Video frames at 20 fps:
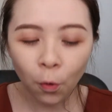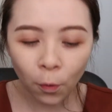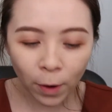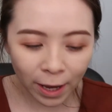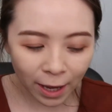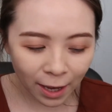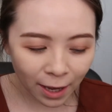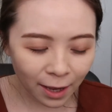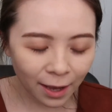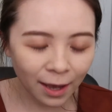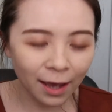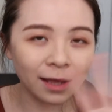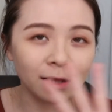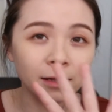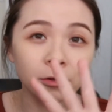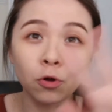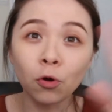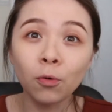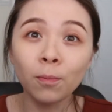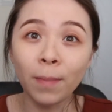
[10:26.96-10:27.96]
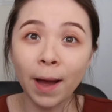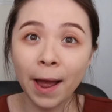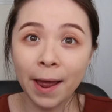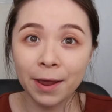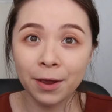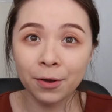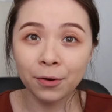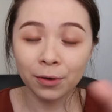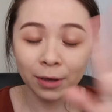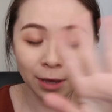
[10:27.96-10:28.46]
way, and don't
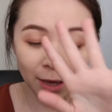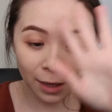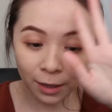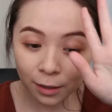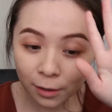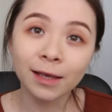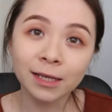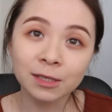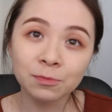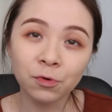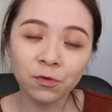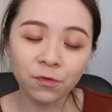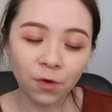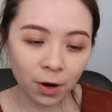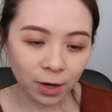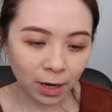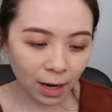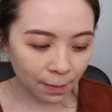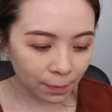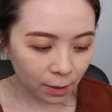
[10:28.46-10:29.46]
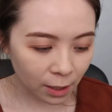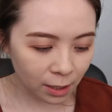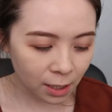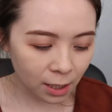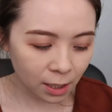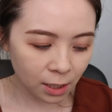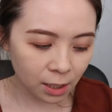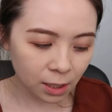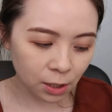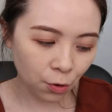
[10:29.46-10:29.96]
buy it, okay? Let's move on. I'm
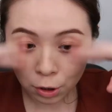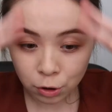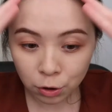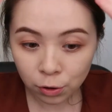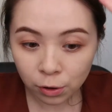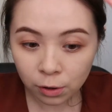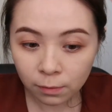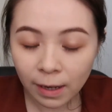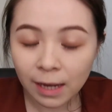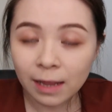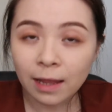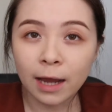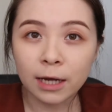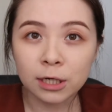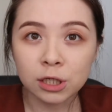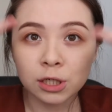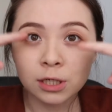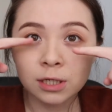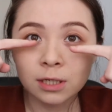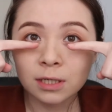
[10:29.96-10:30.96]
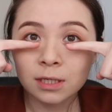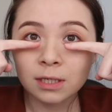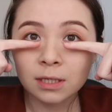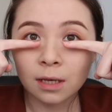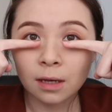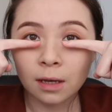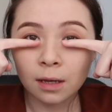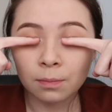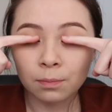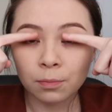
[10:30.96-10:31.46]
gonna curl my lashes
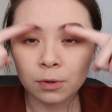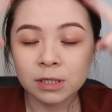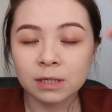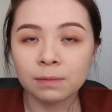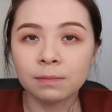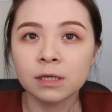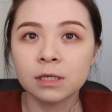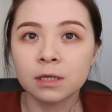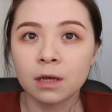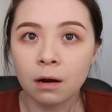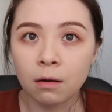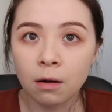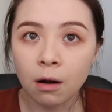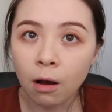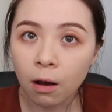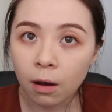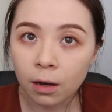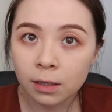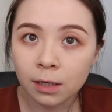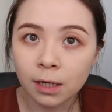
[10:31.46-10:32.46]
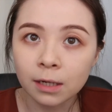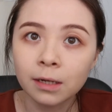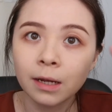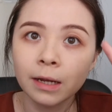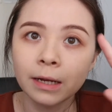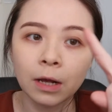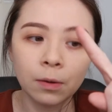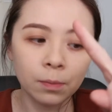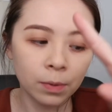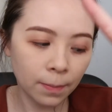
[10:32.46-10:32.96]
and put some mascara on and
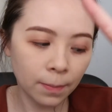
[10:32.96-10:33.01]
then I'll be